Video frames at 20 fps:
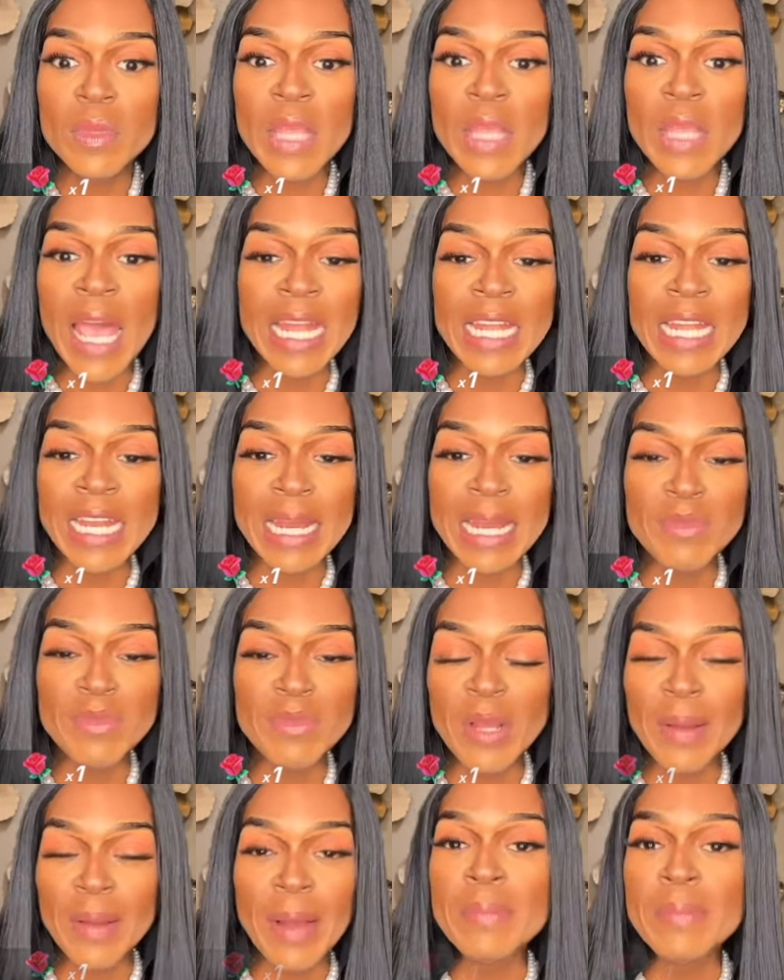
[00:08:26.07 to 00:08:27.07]
act like I'm
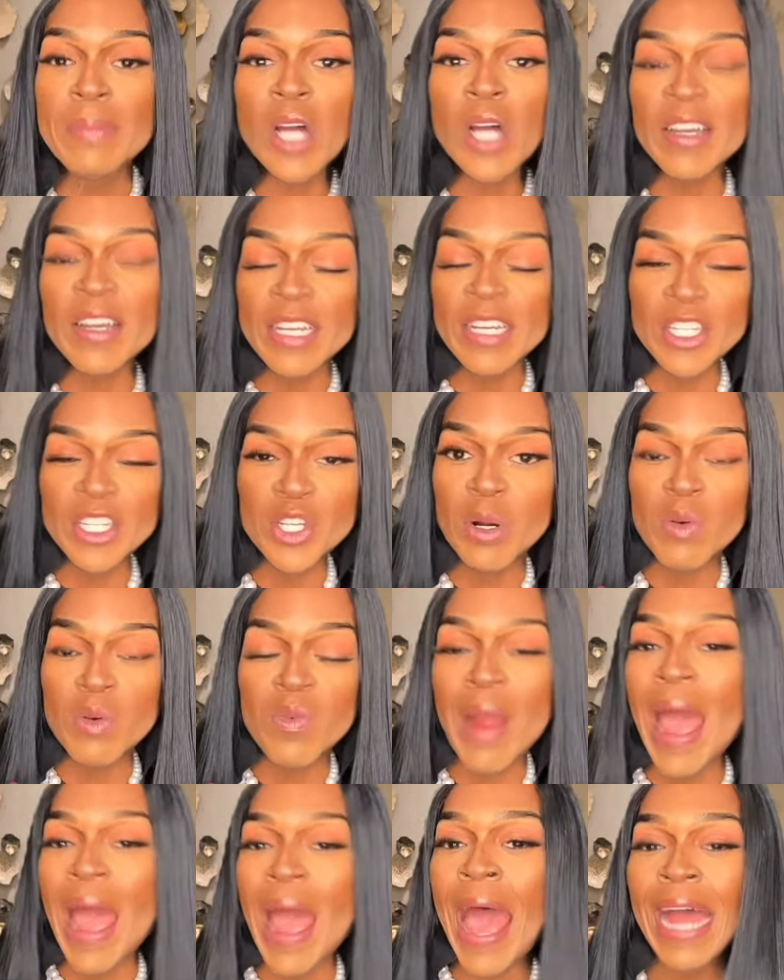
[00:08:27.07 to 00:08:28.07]
I'm talking to a
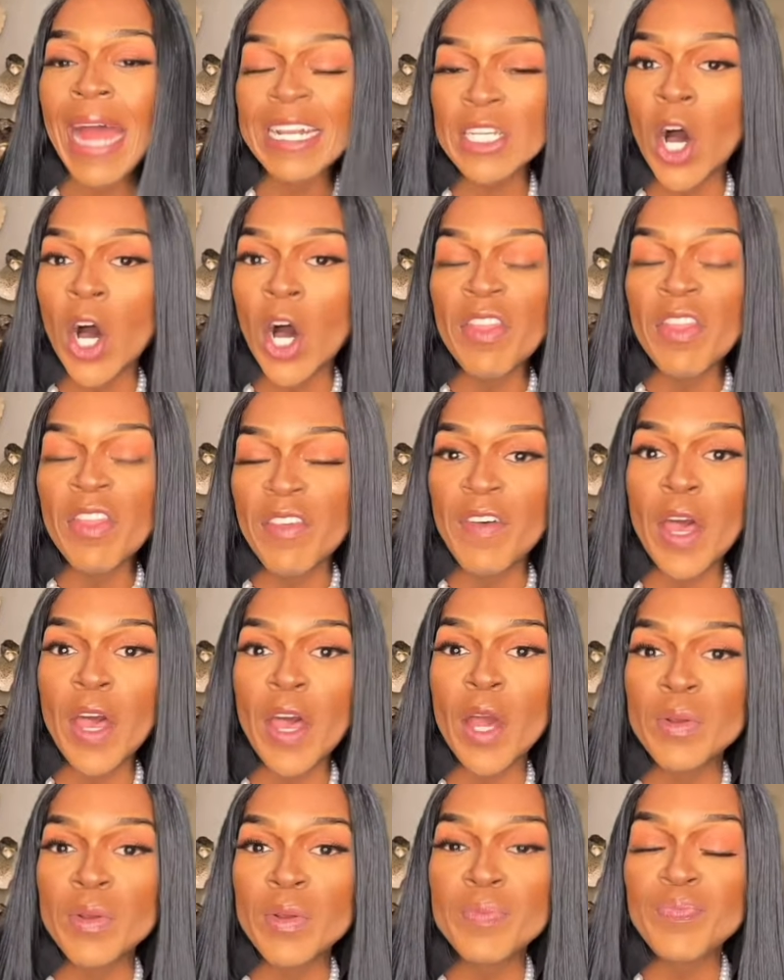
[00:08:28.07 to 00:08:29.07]
rat on the
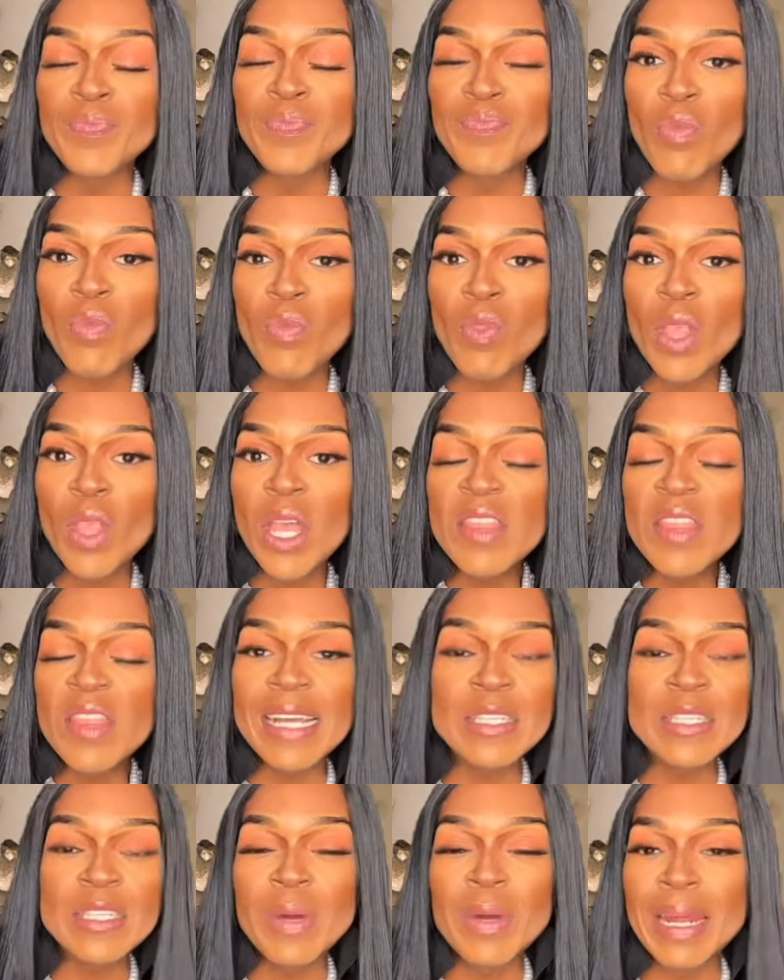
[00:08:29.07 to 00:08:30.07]
phone.
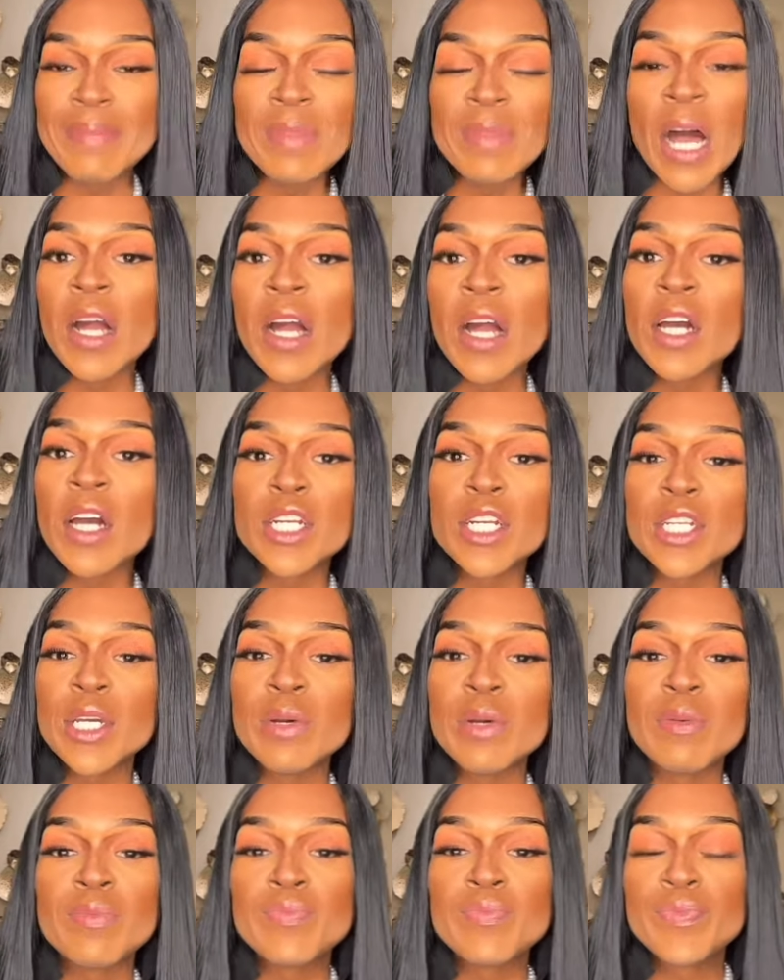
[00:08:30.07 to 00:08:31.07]
That's what I'm not gonna
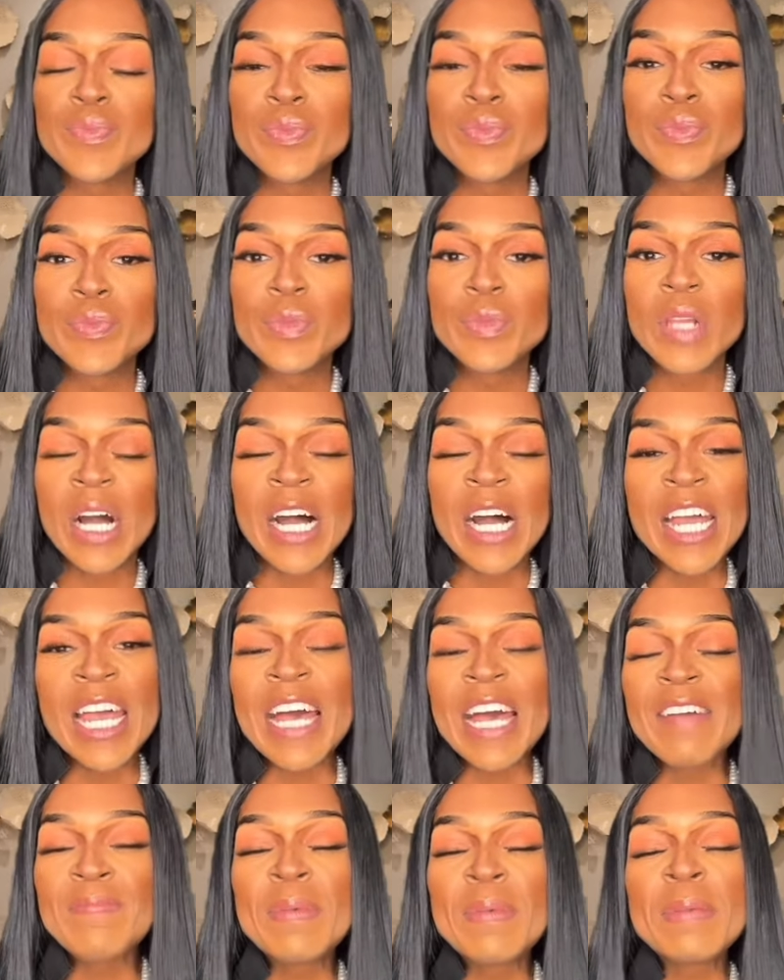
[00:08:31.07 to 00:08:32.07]
do. I
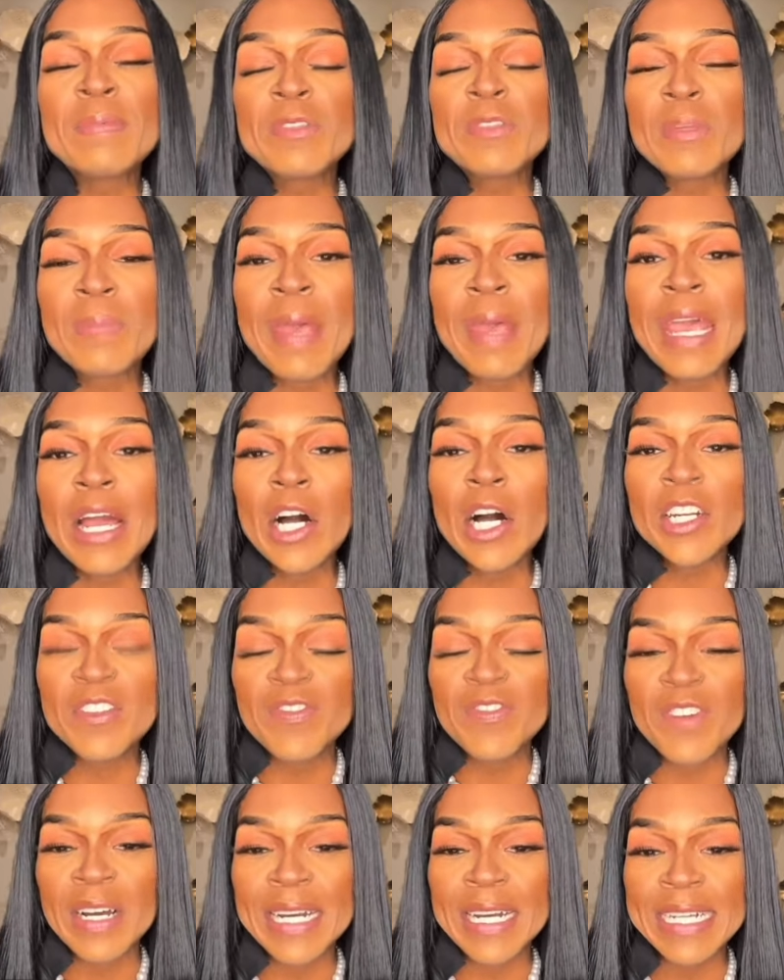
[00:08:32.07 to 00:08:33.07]
have people to pay on
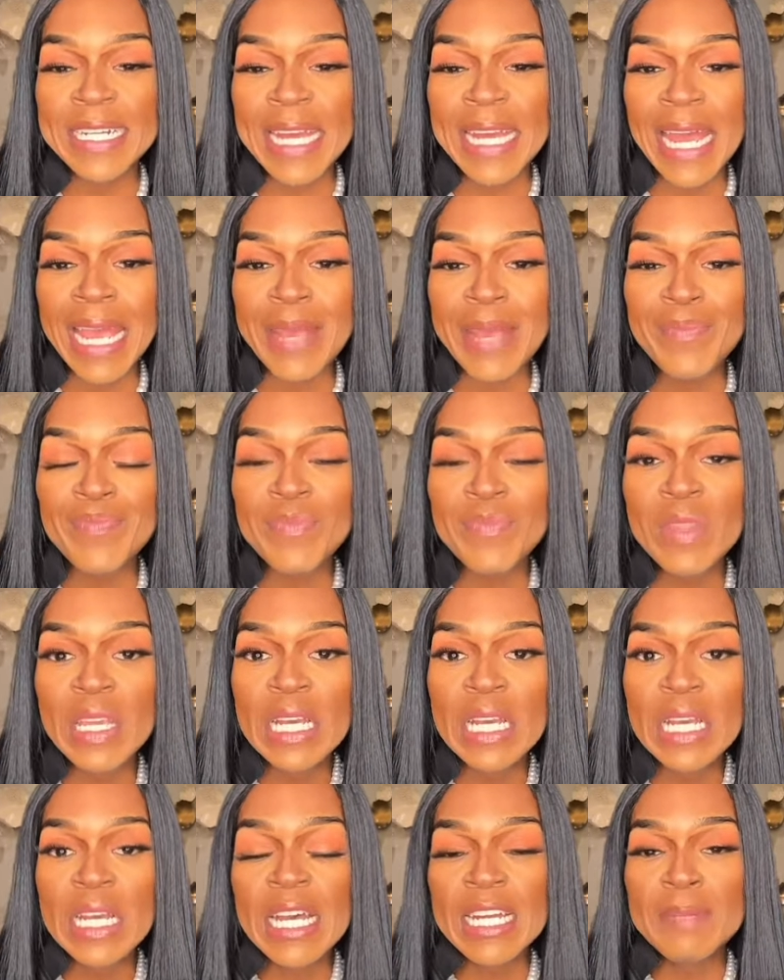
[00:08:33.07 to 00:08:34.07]
Friday.
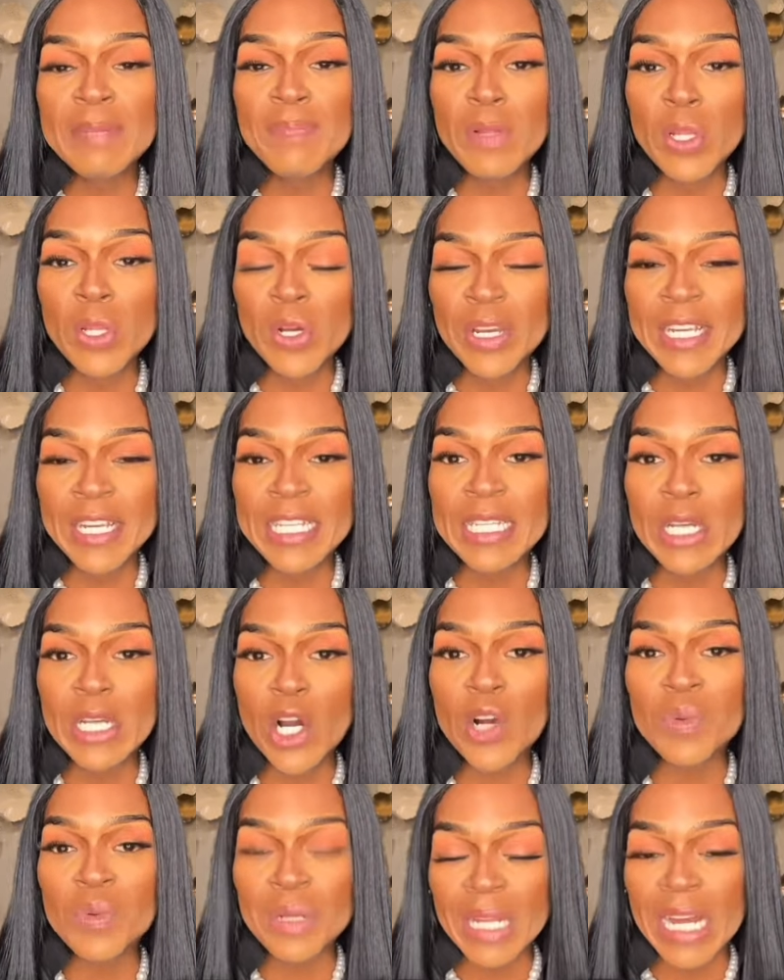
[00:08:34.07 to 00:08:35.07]
Employees
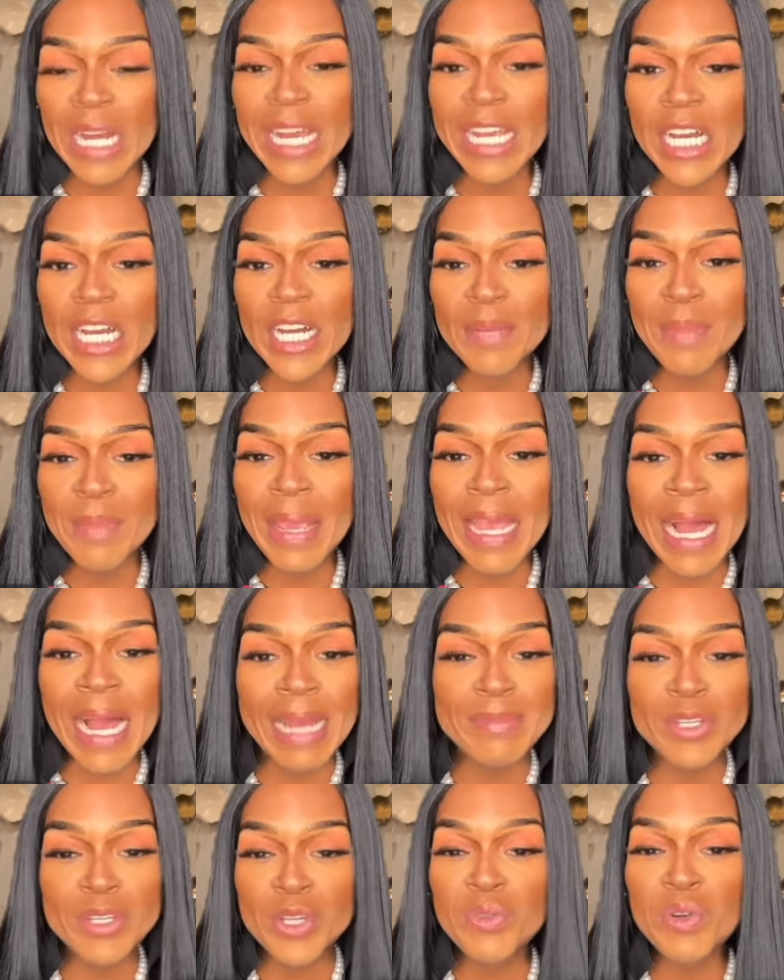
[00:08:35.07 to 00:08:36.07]
are relying on me. I'm
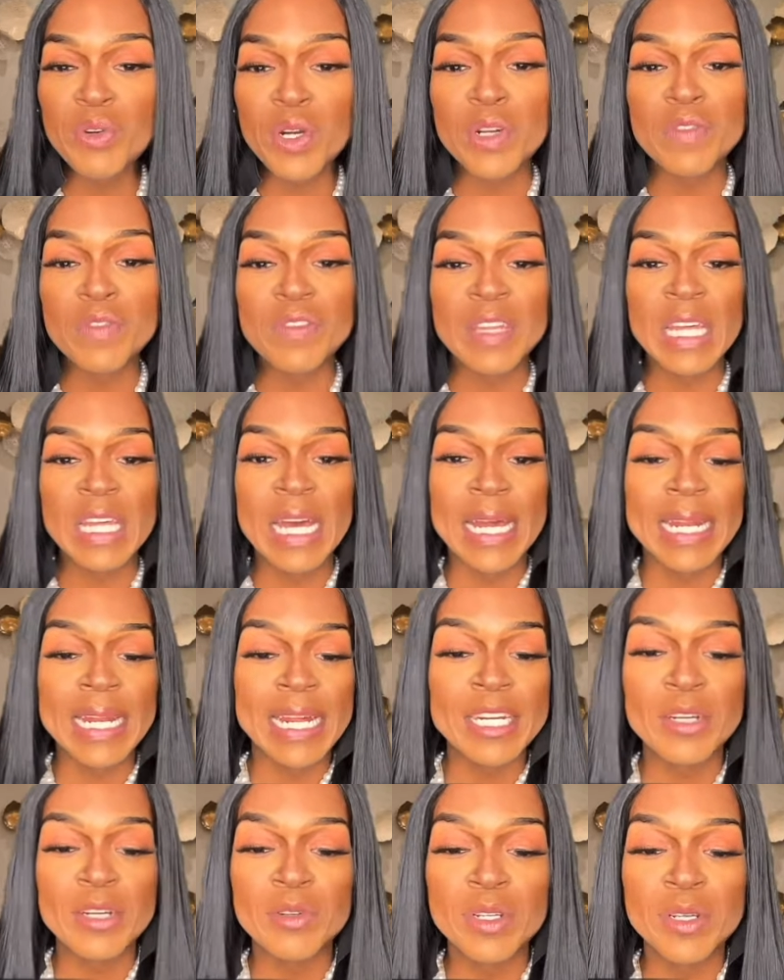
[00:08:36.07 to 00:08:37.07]
too grown for that. I
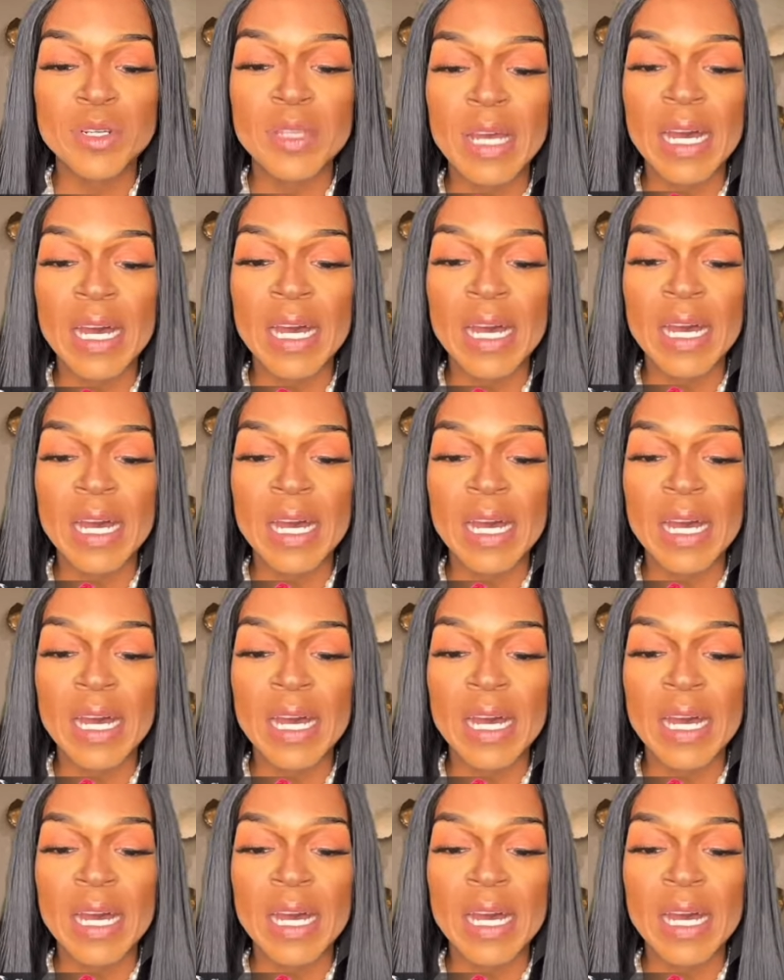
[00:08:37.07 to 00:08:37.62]
don't do that